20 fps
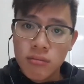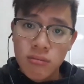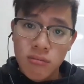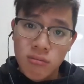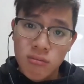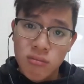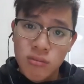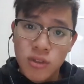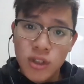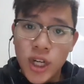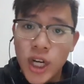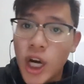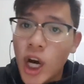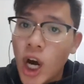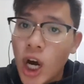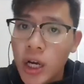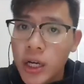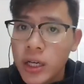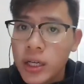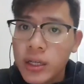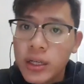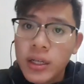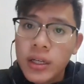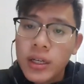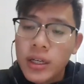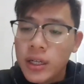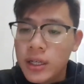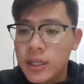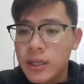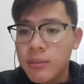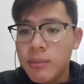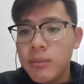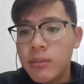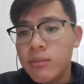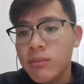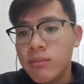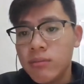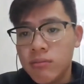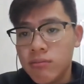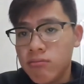Regarding the
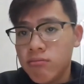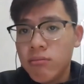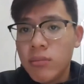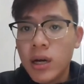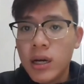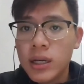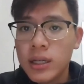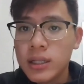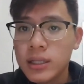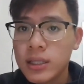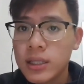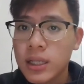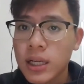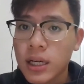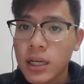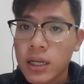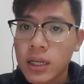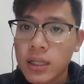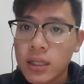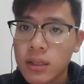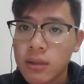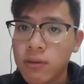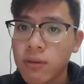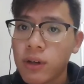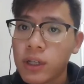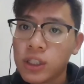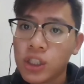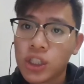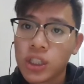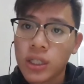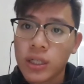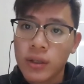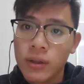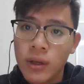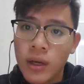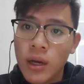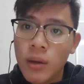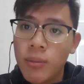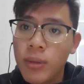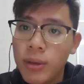money's second function,
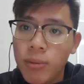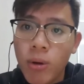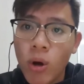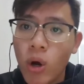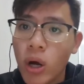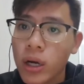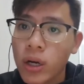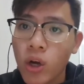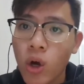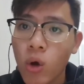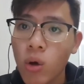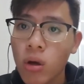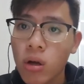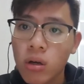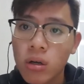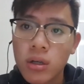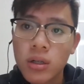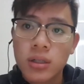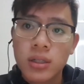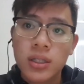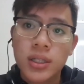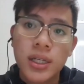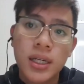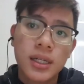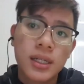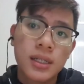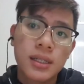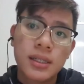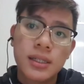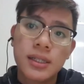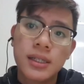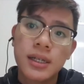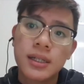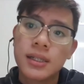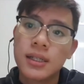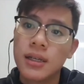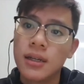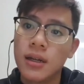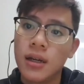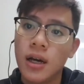people are no longer
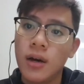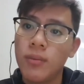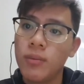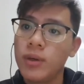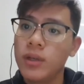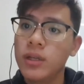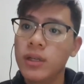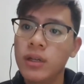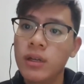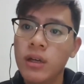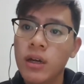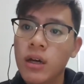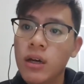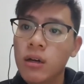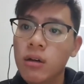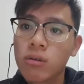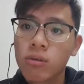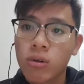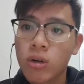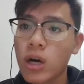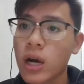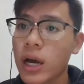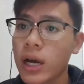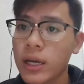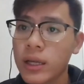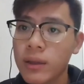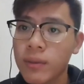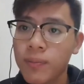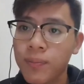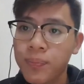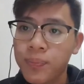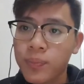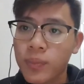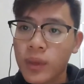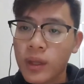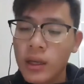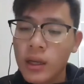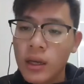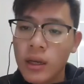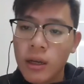certain of its right
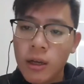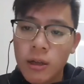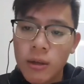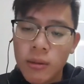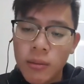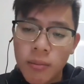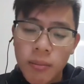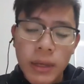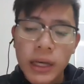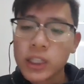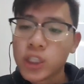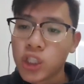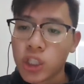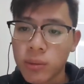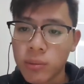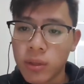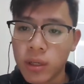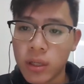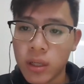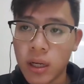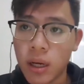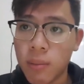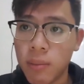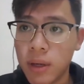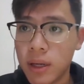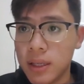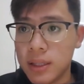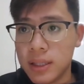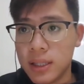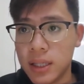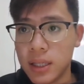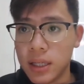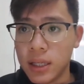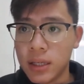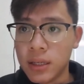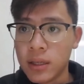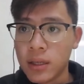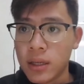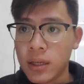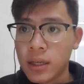measurement ability
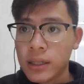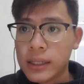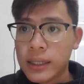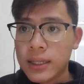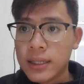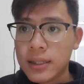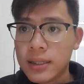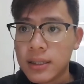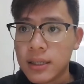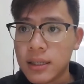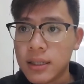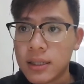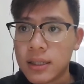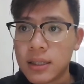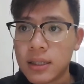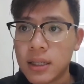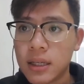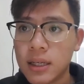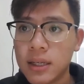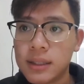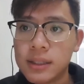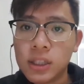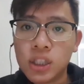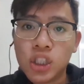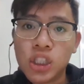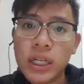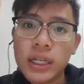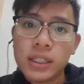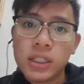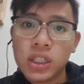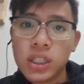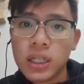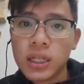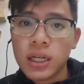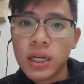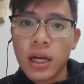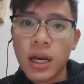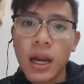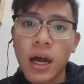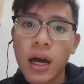since it's changing a
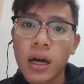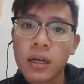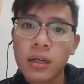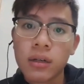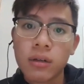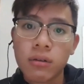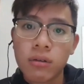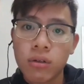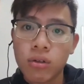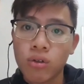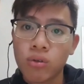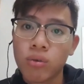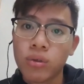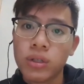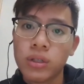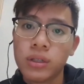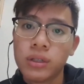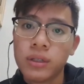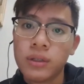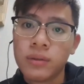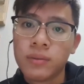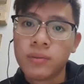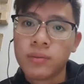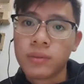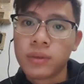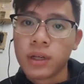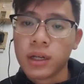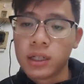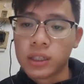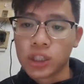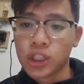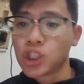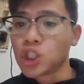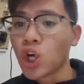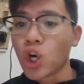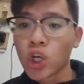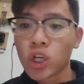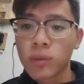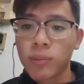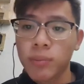lot during a
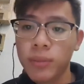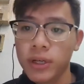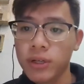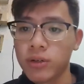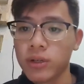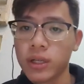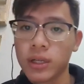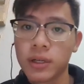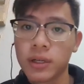short period.